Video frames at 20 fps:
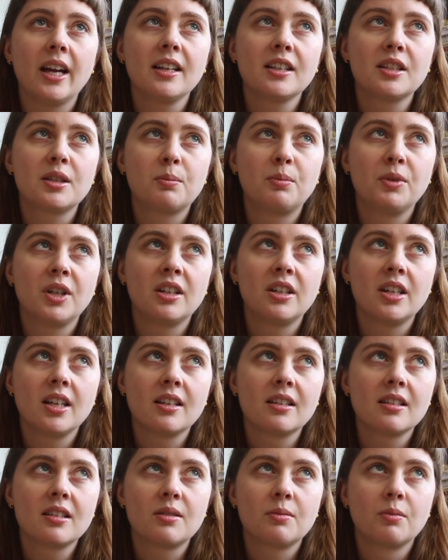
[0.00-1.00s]

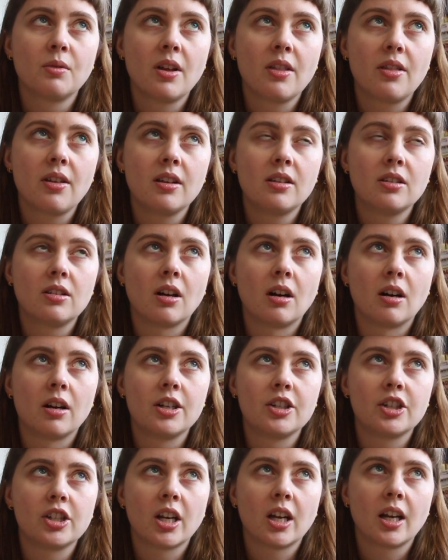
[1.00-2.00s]
experience with
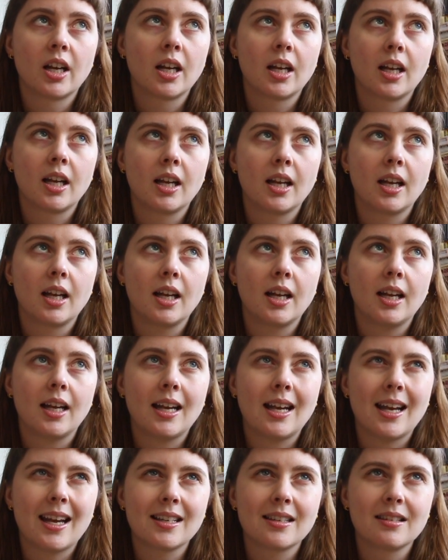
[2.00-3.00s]
intarsia
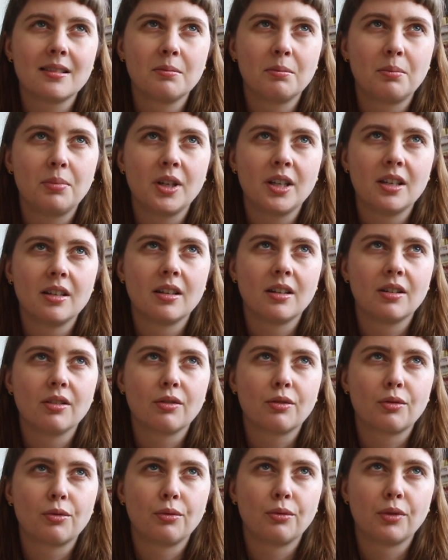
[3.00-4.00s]
hasn't been
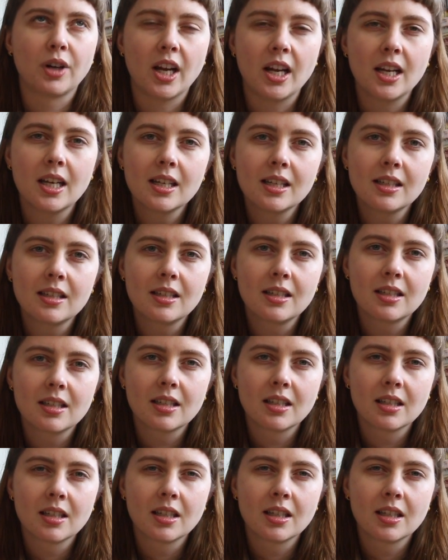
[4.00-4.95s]
great.